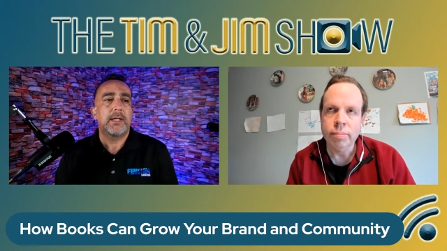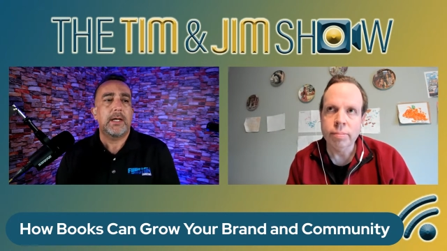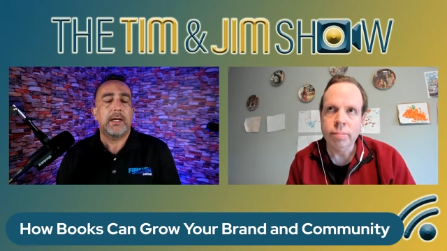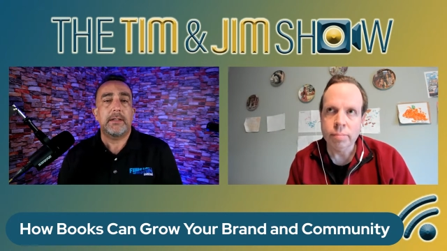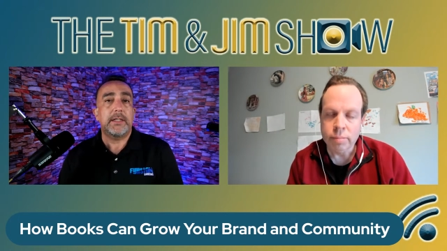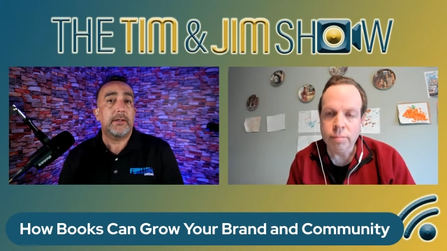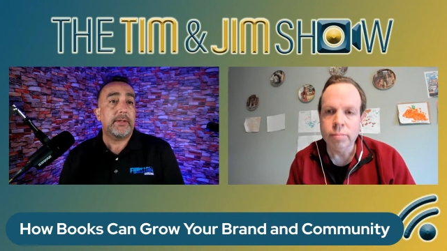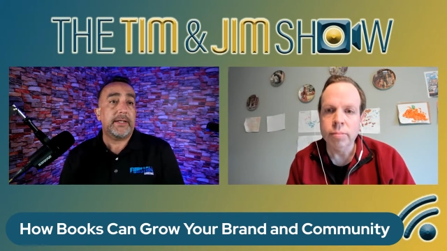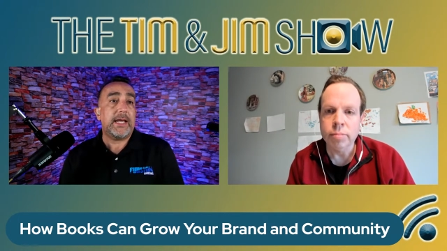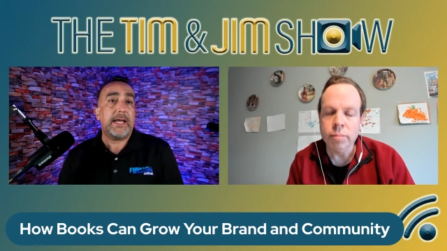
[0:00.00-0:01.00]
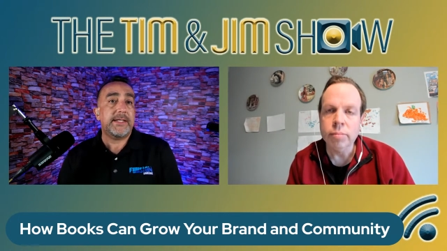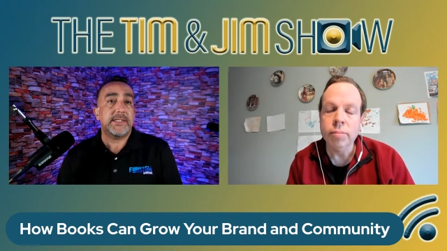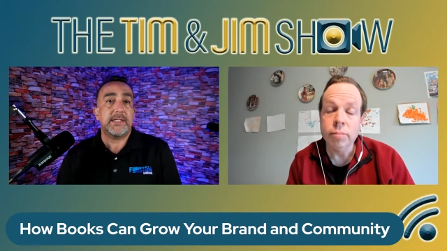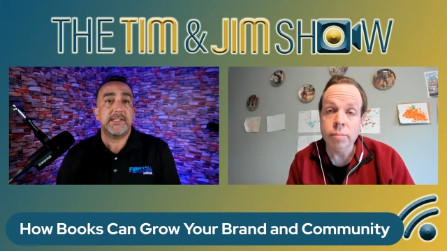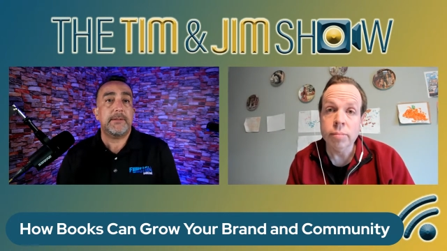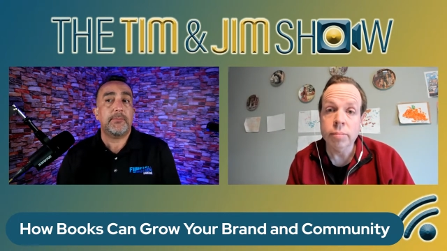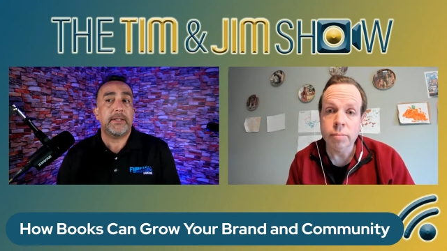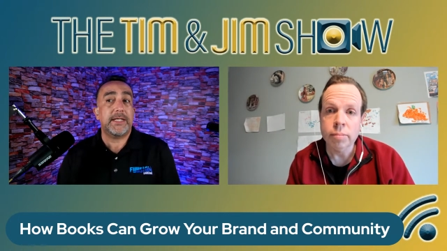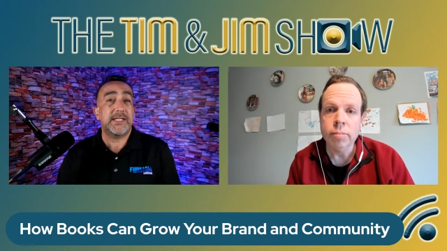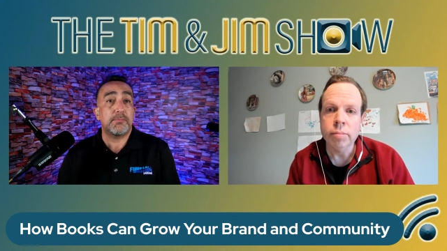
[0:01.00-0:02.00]
Speaker 1: uh, you know like as an example
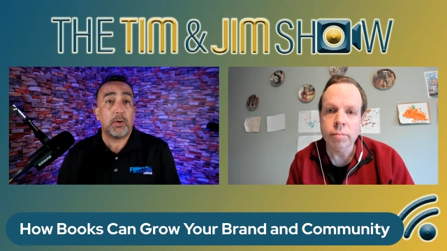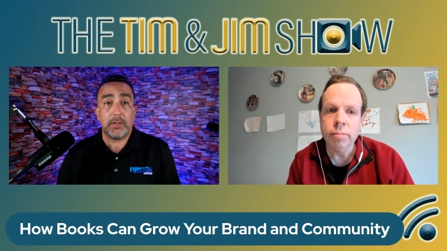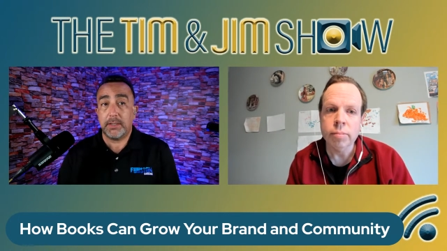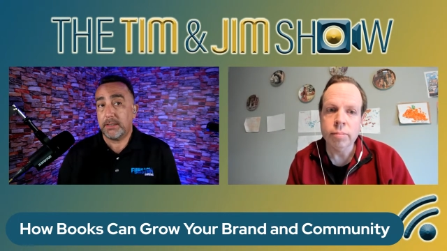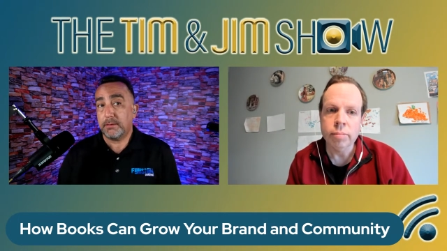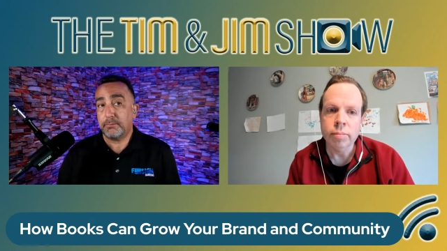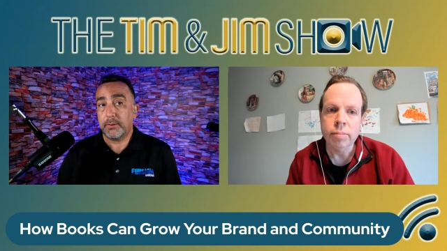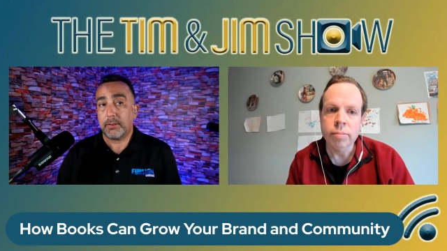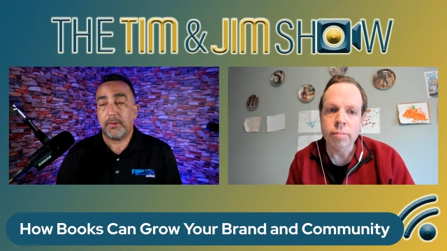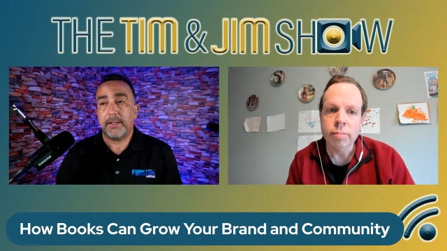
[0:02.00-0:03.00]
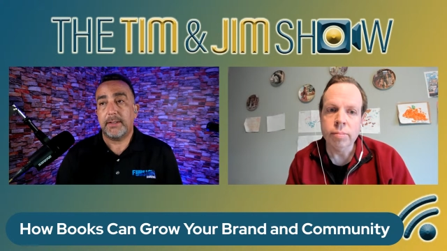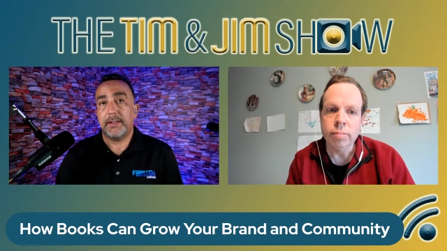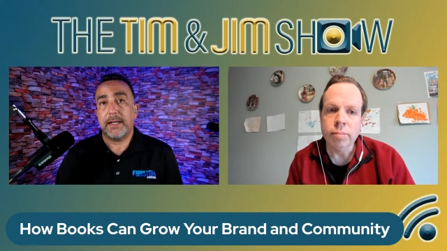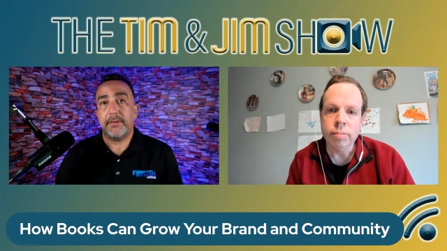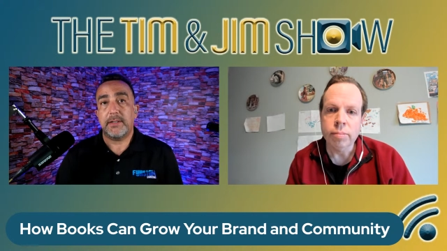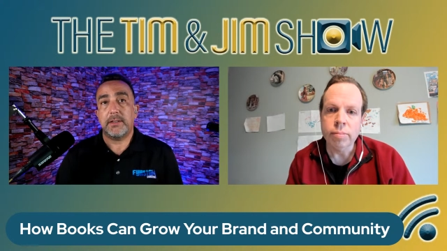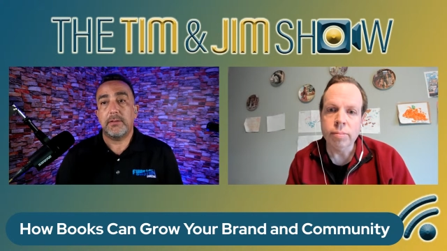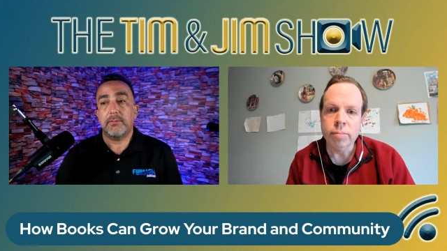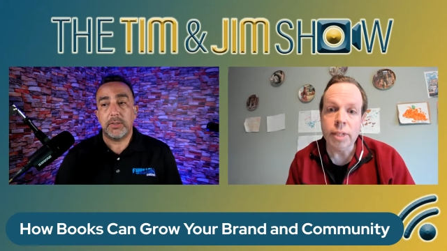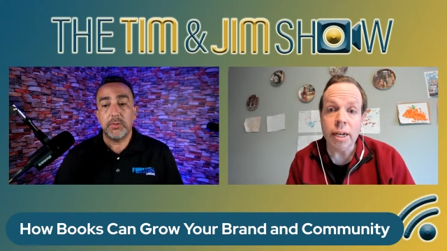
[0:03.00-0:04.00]
i guess marketing the book right now that
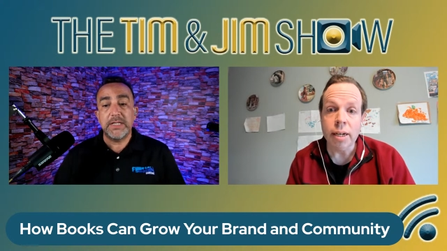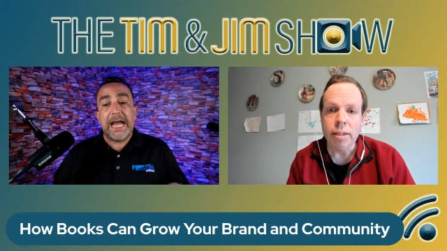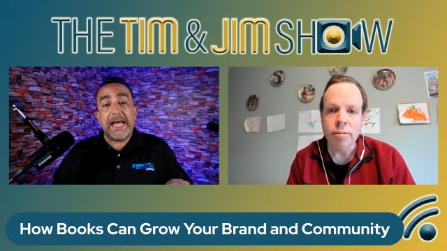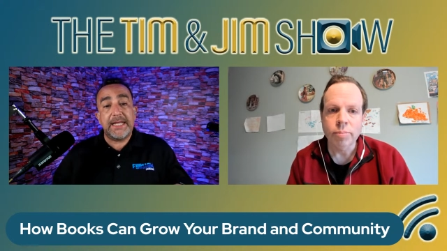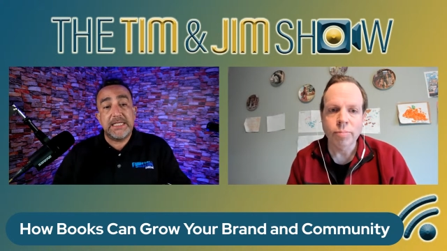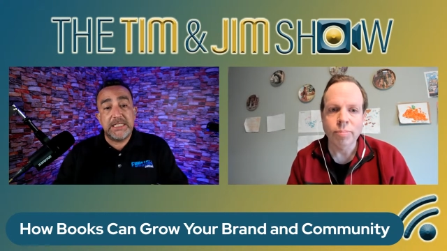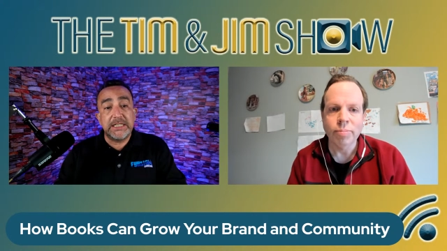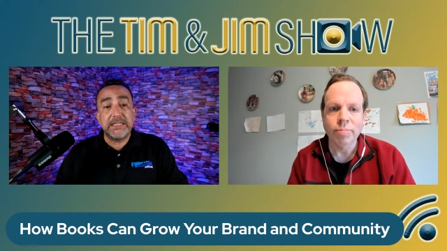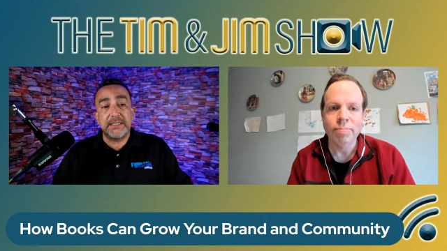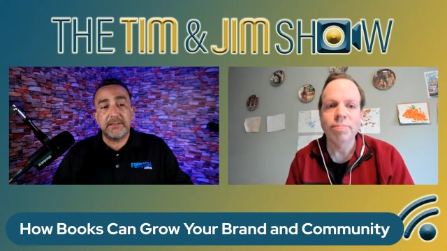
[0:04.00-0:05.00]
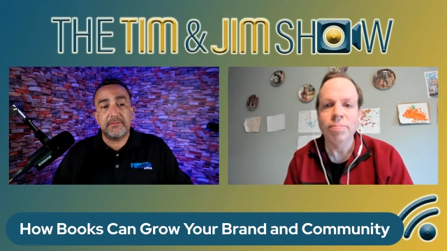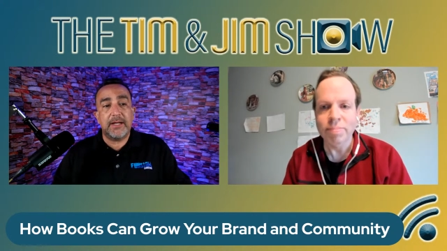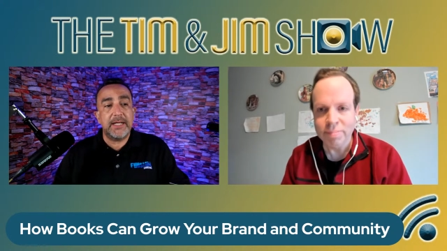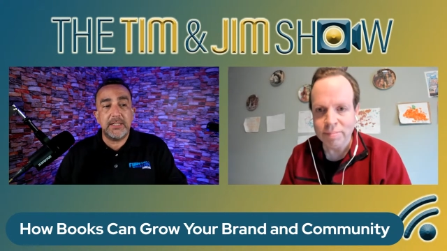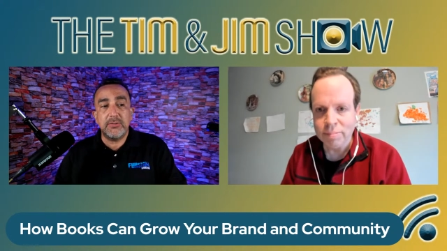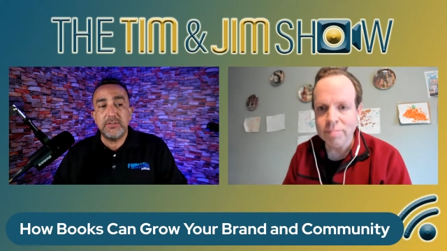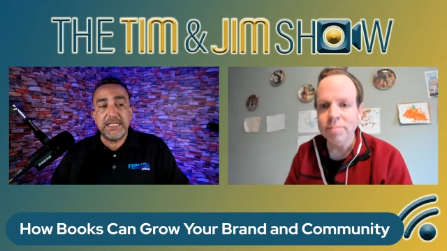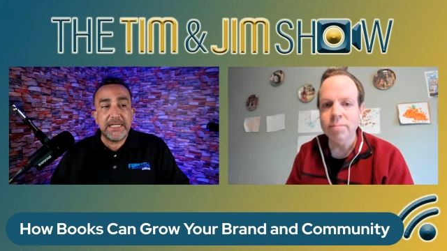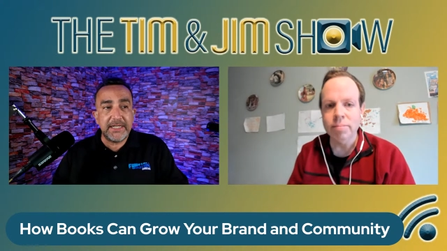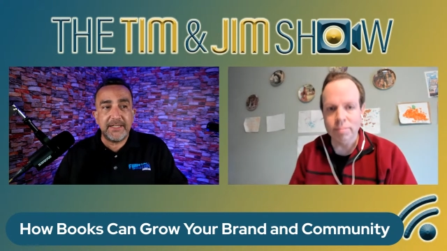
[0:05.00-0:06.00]
you you yeah. got it done right you
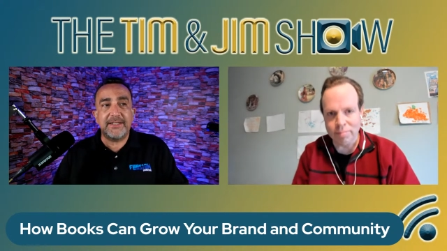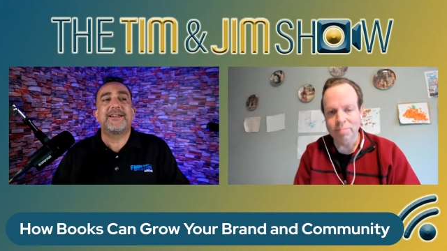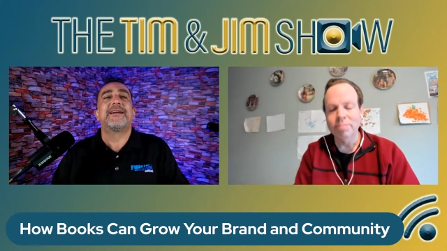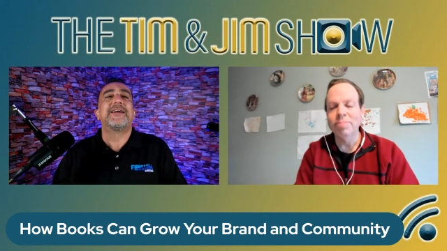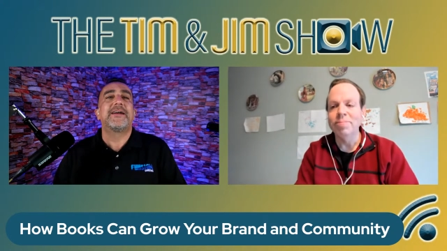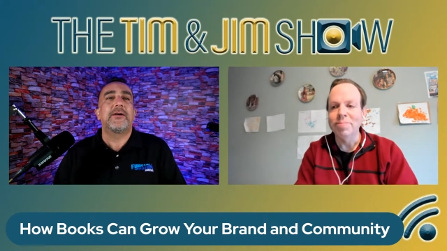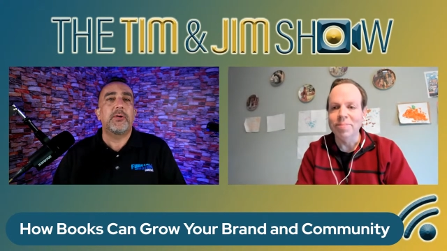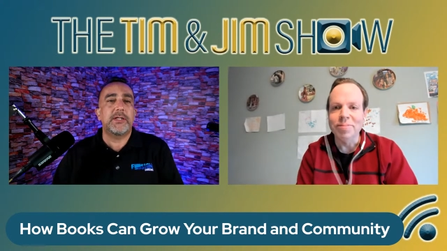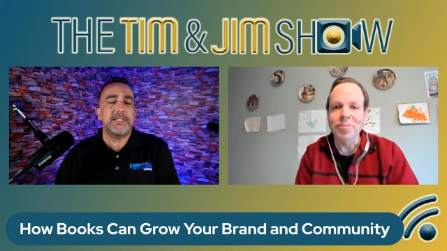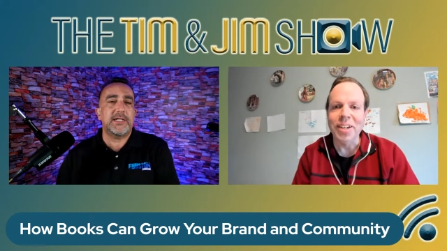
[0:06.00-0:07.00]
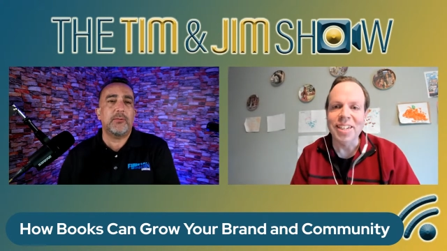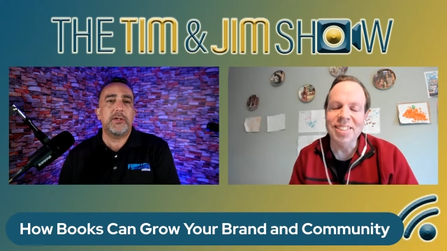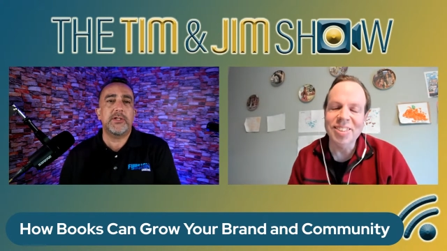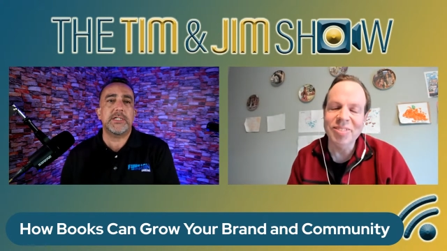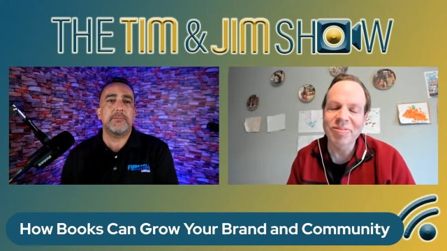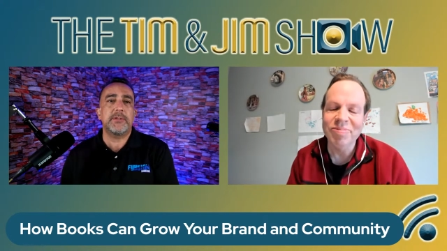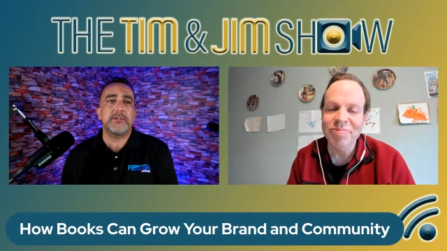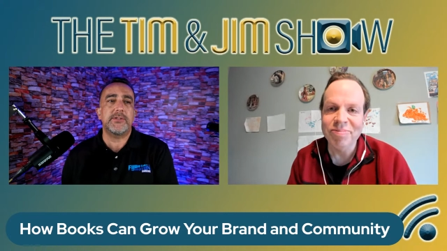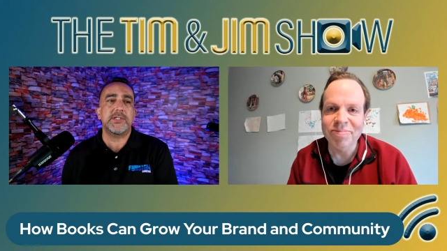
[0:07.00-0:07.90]
did it what uh, right. what are some of those